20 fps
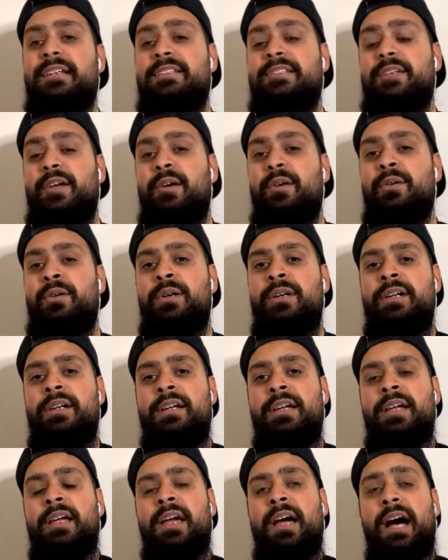So
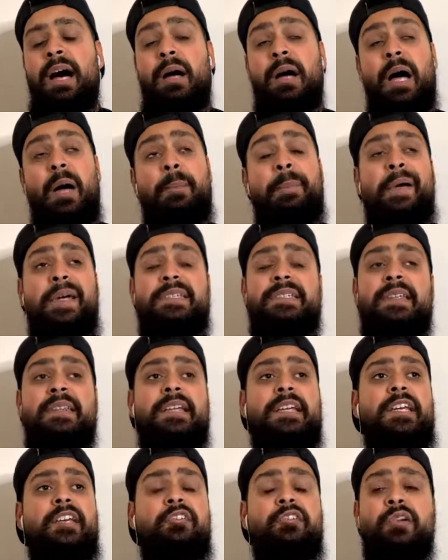I personally
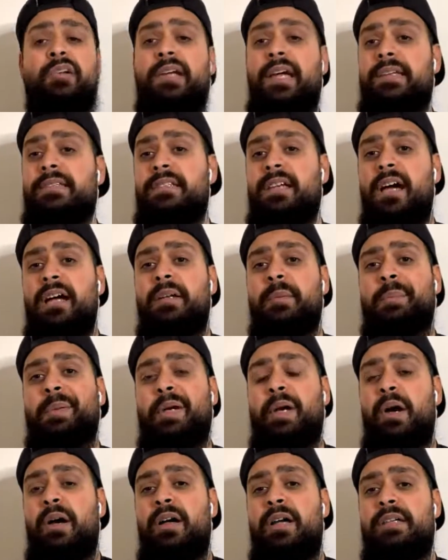think he should get sacked,
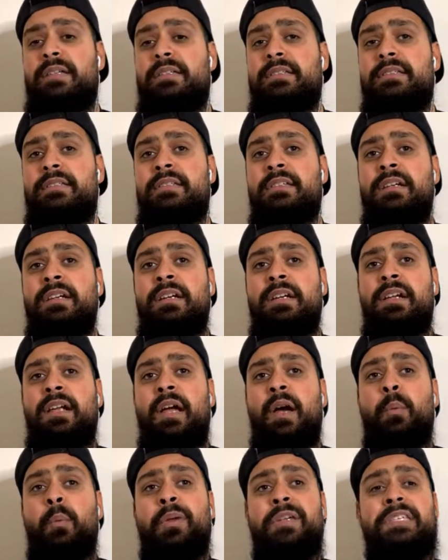because
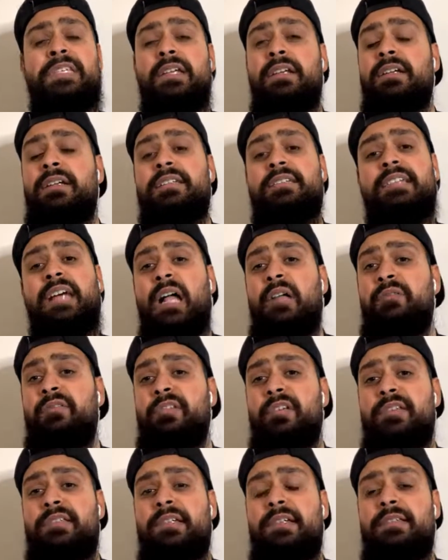we still can salvage
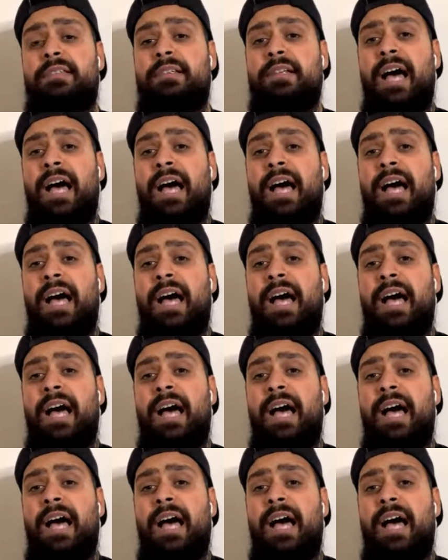the season.